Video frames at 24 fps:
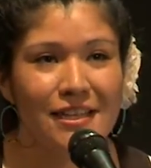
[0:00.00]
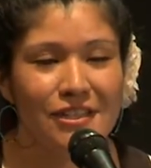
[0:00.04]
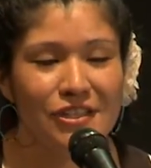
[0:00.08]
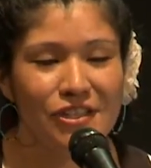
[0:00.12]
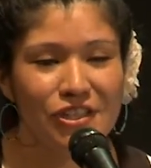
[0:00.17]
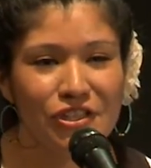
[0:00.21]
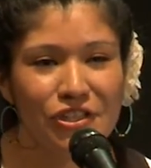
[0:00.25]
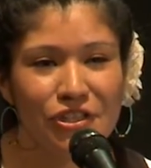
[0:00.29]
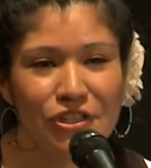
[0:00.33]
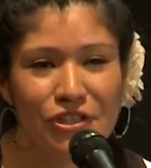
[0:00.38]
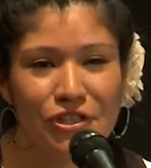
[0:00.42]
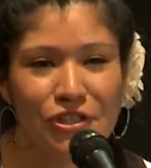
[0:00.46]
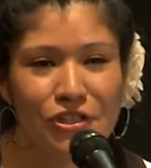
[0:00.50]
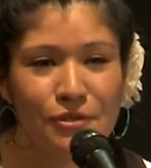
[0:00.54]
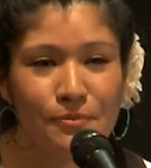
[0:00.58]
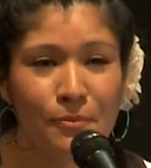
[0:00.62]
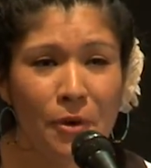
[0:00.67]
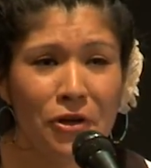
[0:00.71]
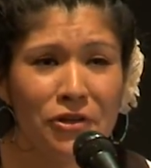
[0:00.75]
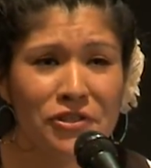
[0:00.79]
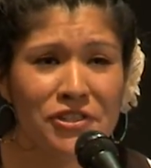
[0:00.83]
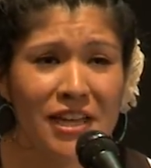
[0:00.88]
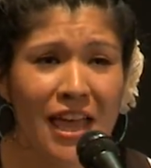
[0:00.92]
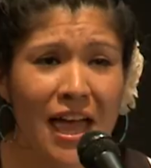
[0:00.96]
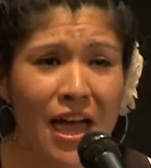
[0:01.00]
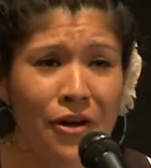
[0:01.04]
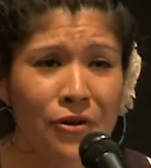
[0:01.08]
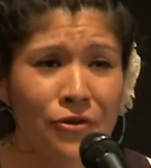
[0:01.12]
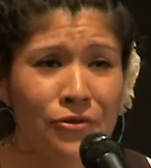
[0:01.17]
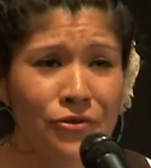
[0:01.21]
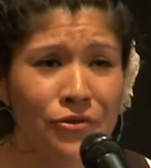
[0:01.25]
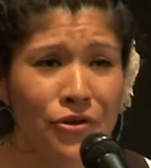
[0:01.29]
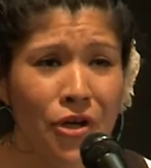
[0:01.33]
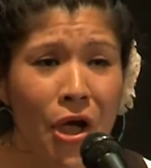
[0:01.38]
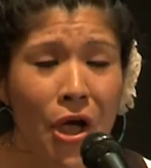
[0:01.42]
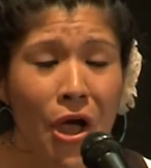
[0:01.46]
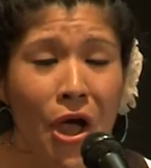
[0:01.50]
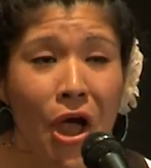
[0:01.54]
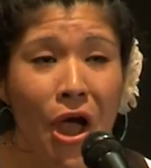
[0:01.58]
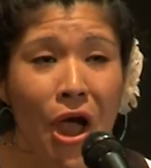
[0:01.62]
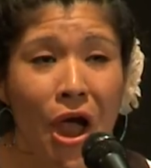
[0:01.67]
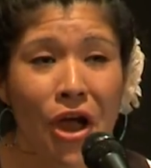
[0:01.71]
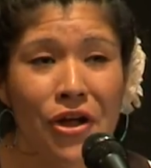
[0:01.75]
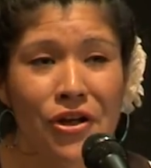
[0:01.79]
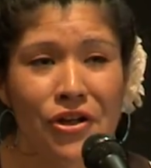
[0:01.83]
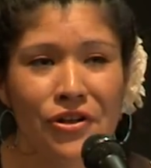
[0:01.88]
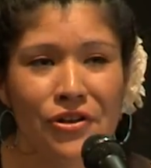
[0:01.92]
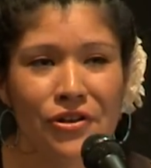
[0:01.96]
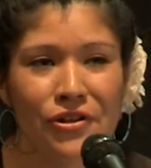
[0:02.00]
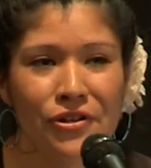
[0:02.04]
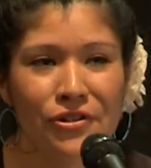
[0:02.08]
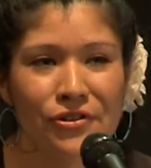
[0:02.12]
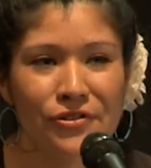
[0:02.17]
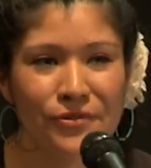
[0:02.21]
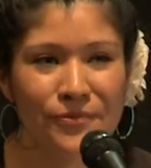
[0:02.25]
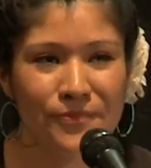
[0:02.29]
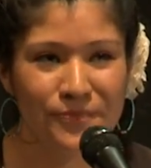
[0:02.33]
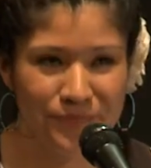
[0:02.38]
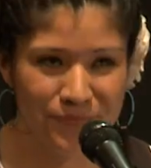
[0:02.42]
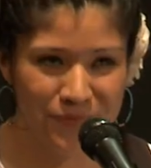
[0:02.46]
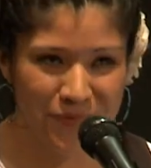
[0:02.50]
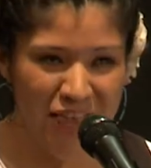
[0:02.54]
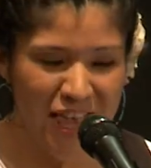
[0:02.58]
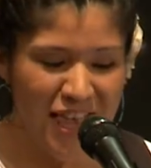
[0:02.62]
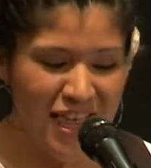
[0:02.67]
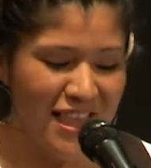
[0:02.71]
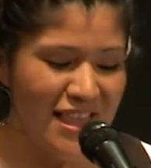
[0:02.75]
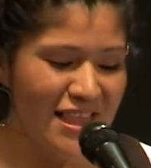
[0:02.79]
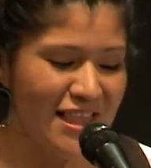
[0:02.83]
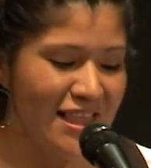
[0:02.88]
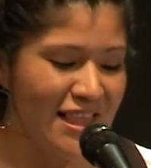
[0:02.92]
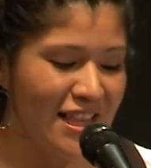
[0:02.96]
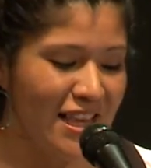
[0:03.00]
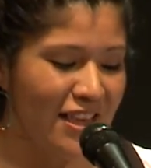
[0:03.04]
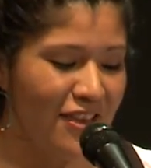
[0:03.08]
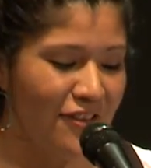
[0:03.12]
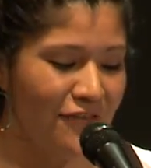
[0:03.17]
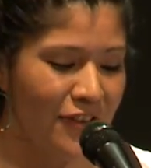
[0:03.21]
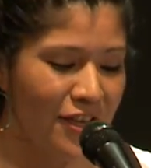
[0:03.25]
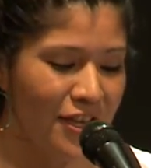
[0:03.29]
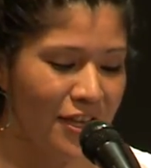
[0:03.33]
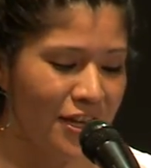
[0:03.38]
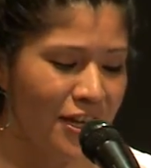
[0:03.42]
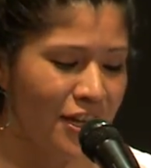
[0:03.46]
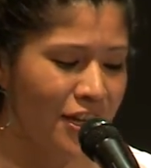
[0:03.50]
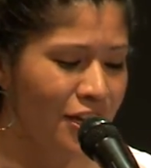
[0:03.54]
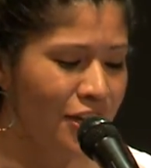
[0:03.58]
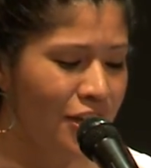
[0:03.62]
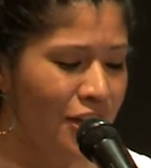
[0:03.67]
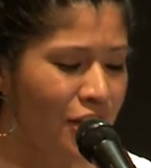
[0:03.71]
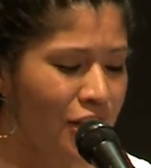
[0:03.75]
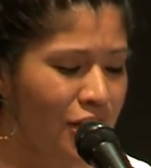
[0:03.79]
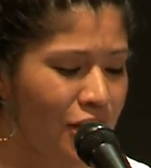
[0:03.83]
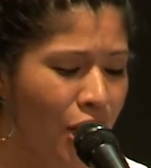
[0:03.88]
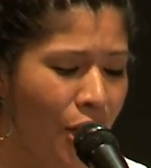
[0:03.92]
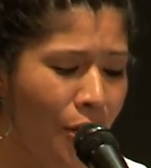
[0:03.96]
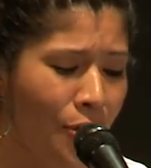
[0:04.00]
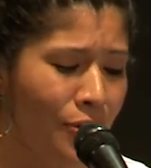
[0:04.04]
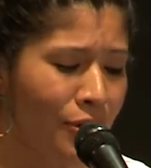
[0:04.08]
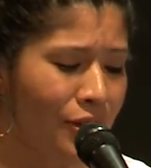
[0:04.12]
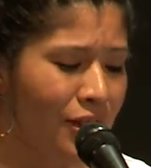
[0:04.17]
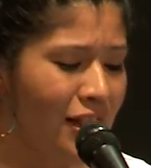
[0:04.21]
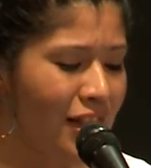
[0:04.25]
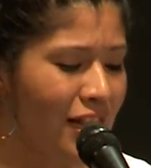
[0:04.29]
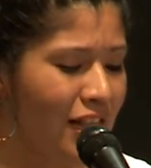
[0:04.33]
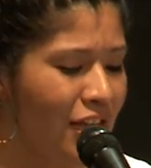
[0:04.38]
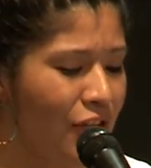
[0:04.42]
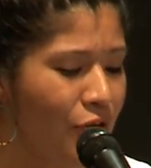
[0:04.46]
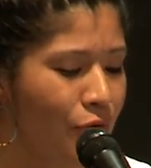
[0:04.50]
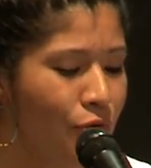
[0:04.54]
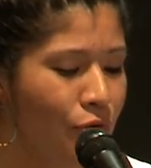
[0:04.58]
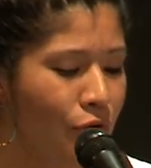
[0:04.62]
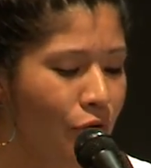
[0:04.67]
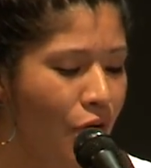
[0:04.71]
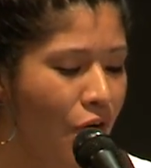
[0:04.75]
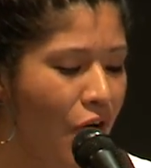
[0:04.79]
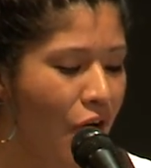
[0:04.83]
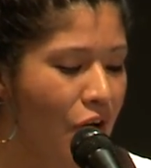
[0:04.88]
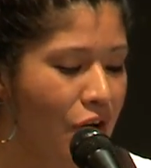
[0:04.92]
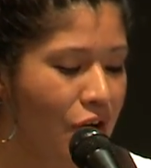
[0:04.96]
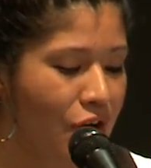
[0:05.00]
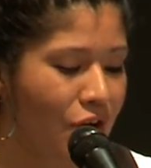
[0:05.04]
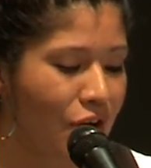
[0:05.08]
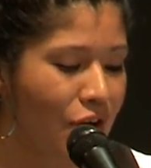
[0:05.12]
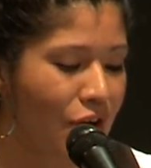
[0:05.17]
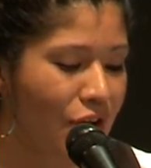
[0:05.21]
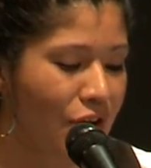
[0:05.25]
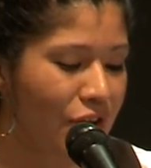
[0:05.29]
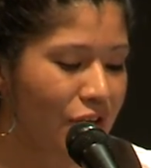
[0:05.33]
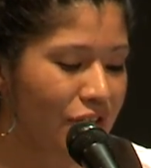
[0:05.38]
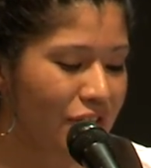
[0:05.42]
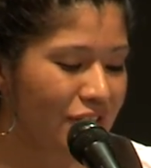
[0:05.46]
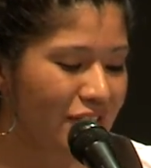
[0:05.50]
just a small town girl living in a lonely world.